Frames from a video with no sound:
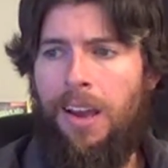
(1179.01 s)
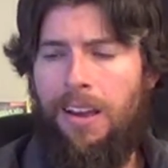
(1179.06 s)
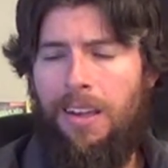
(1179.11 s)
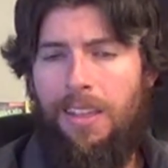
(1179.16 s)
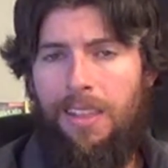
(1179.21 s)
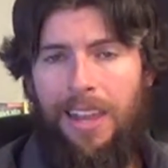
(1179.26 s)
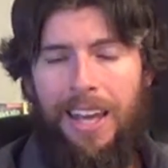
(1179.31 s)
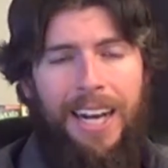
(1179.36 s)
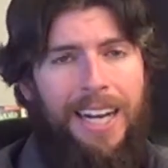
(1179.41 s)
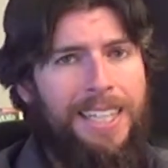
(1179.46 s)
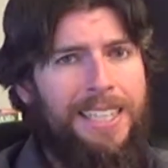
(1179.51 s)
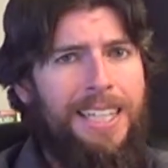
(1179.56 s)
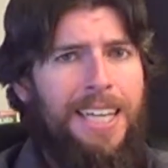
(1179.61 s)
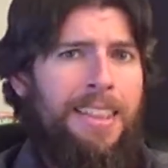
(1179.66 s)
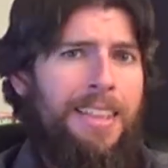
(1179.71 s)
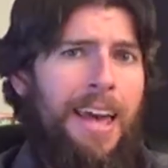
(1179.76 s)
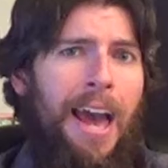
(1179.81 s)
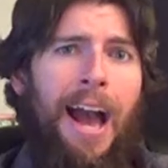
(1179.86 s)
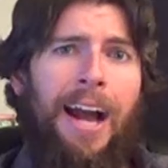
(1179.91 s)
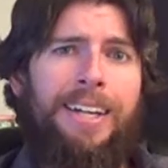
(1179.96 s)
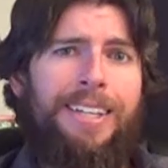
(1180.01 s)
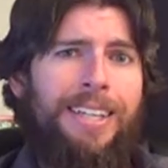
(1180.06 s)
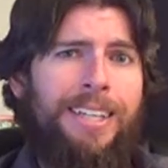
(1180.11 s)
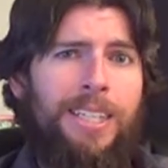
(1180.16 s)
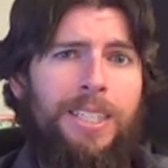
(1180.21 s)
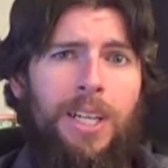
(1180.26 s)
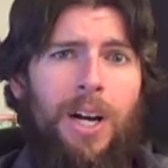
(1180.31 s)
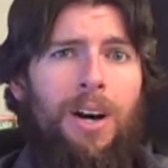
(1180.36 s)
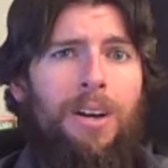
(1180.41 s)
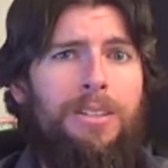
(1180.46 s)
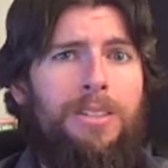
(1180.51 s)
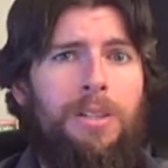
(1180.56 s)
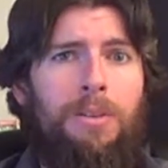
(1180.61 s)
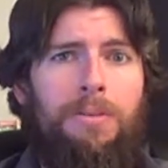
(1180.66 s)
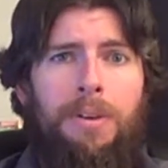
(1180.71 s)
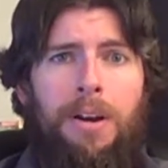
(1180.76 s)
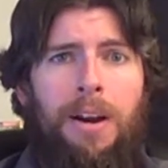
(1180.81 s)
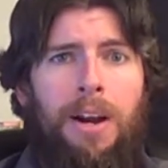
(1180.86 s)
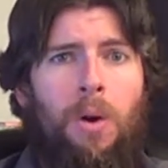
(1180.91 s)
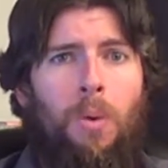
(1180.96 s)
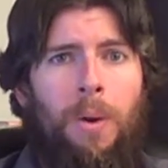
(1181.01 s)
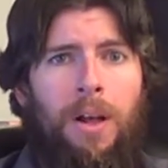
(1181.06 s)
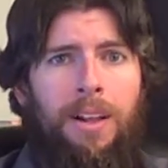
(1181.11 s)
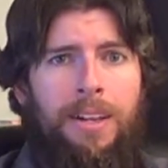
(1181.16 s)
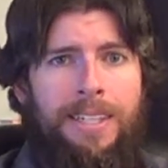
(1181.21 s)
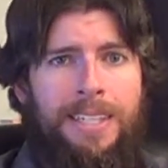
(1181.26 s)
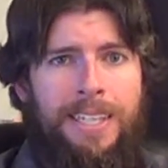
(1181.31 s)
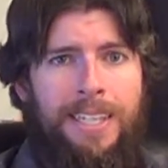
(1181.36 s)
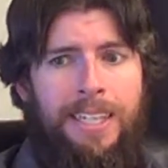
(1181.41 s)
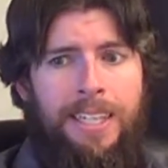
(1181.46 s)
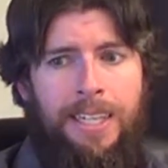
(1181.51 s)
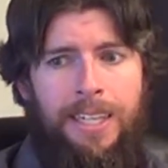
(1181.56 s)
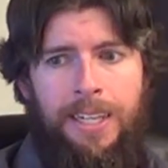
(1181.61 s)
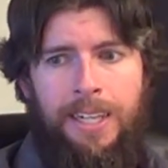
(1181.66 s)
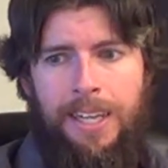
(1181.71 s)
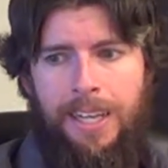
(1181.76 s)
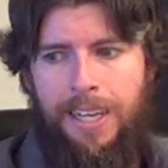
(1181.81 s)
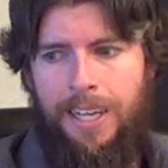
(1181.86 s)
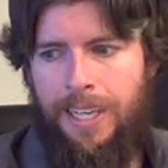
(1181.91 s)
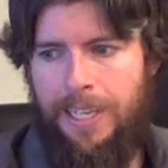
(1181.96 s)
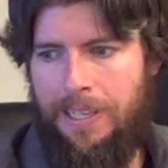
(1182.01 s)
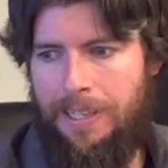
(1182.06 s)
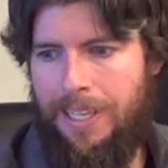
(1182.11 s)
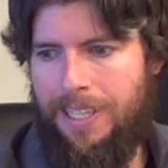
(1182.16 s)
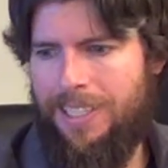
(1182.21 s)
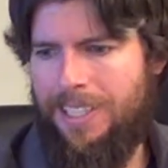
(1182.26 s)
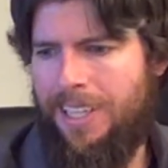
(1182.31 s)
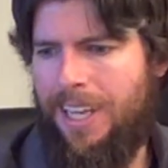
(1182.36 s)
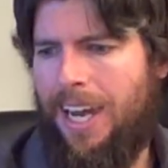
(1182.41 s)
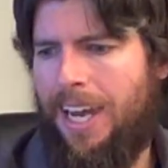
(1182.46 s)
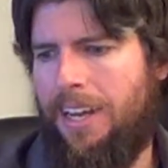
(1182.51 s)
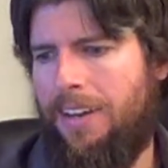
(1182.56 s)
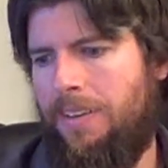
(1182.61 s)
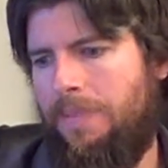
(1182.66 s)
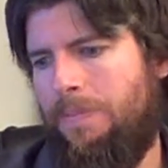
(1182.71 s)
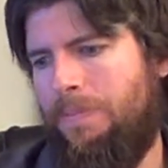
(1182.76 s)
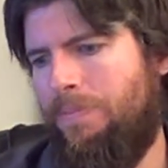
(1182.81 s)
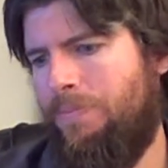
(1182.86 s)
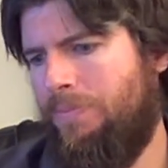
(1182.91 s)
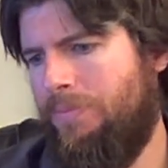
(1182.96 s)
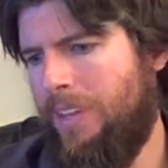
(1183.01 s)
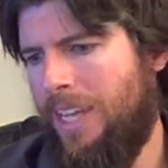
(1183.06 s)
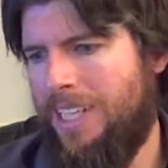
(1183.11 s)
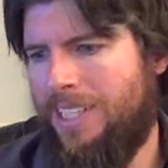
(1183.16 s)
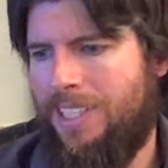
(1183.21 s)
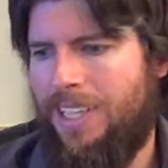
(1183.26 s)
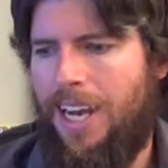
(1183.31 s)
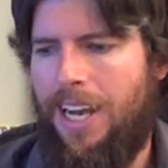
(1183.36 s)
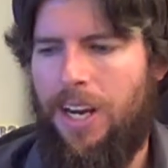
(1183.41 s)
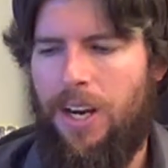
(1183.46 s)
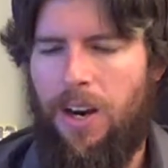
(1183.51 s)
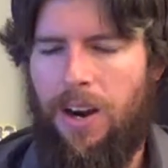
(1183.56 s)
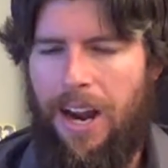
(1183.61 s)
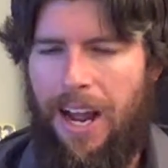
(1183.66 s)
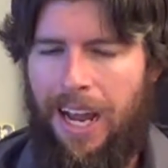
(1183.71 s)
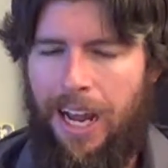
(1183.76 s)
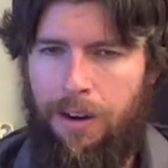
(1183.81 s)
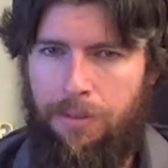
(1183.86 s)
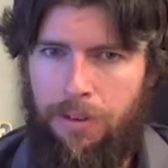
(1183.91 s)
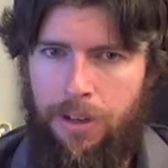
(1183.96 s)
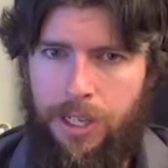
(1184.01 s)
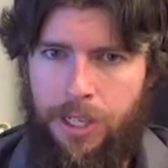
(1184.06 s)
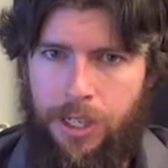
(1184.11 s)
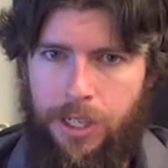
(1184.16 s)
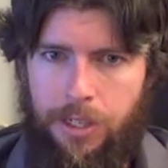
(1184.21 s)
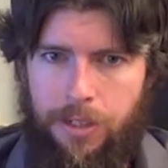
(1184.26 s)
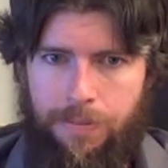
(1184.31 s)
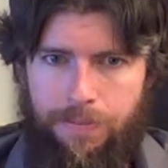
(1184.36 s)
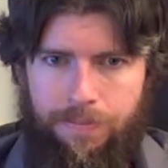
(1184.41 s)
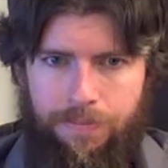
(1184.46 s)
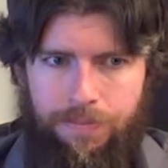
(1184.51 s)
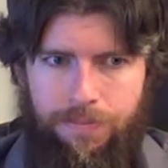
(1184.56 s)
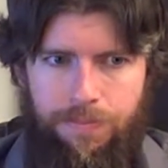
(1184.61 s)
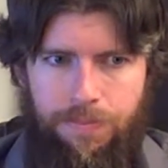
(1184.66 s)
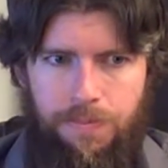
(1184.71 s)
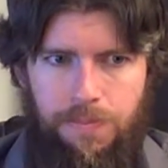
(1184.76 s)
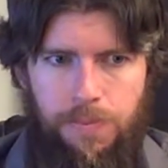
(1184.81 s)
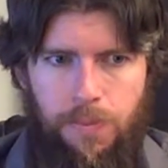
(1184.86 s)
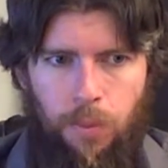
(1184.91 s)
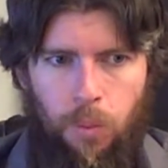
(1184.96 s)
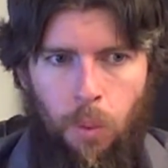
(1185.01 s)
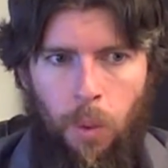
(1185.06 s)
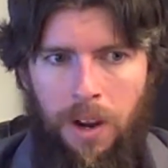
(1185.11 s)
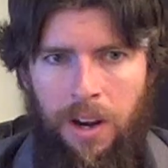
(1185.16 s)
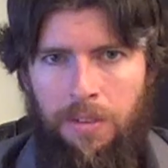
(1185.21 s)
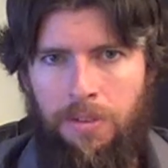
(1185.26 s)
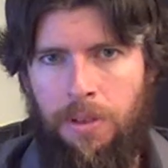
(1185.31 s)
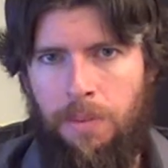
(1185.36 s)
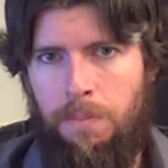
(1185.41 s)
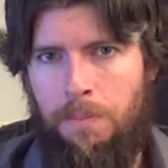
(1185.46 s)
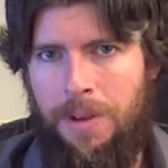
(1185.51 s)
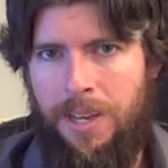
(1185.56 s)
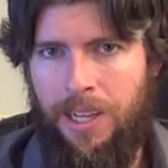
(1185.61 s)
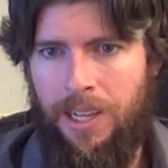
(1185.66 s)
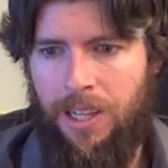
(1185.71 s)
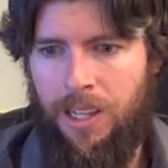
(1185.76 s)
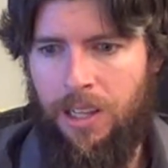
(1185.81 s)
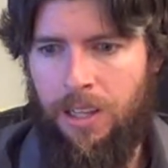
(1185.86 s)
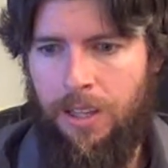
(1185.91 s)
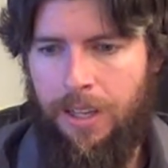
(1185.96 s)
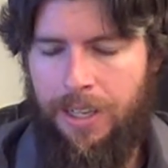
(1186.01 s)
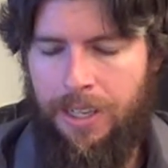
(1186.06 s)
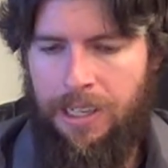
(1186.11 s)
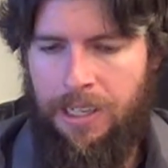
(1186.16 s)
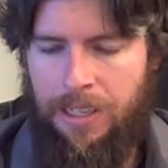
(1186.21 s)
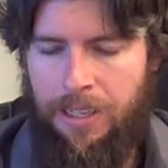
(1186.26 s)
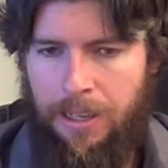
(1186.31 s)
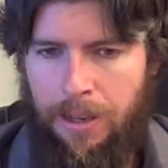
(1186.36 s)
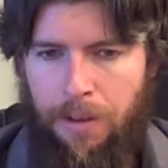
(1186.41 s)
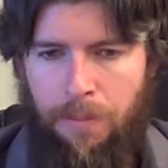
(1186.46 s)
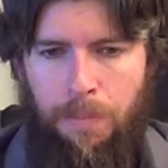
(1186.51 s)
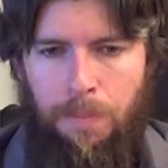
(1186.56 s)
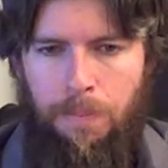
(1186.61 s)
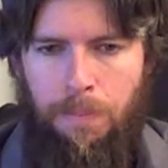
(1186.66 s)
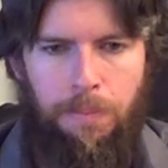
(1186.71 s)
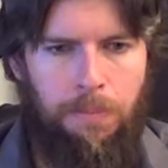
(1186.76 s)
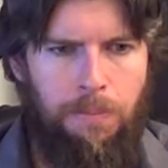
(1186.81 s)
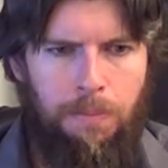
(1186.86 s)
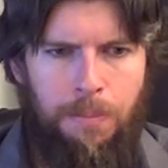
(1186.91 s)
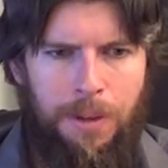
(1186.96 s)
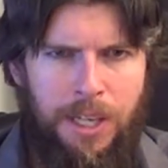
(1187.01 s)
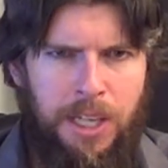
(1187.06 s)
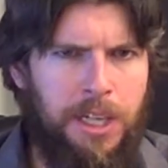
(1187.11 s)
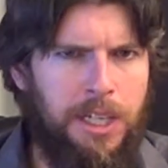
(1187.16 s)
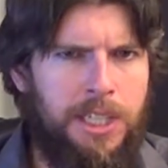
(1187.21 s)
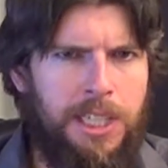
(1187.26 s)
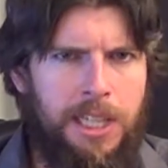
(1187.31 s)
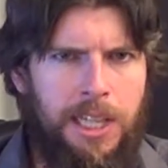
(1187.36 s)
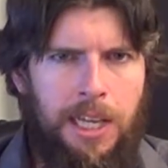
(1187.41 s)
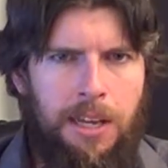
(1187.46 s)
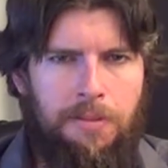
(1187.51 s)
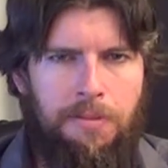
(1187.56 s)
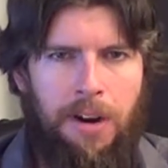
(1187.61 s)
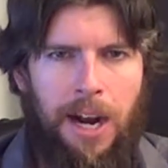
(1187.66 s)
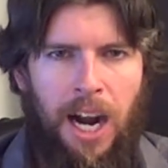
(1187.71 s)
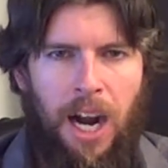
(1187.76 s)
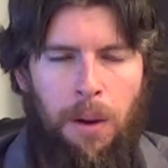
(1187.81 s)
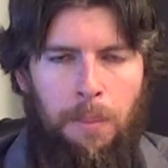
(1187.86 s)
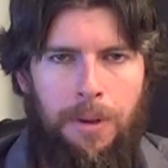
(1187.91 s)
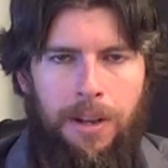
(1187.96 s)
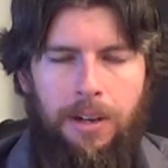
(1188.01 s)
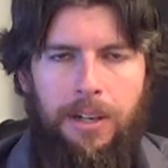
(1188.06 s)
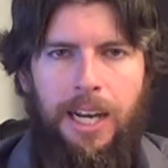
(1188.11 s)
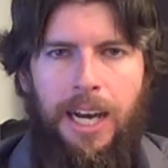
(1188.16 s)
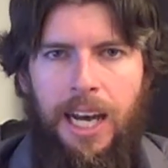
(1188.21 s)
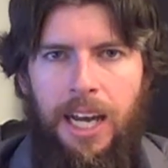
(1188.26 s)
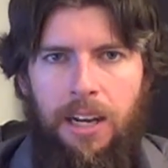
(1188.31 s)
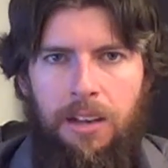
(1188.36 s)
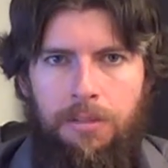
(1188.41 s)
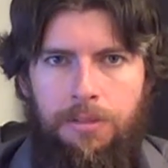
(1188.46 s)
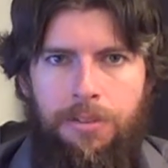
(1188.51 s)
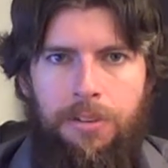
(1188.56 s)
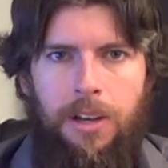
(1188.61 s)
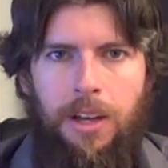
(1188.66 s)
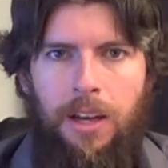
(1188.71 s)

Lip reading: Like I said, the acting is also very well done, and it's not your average run-of-the-mill, be good to the environment kind of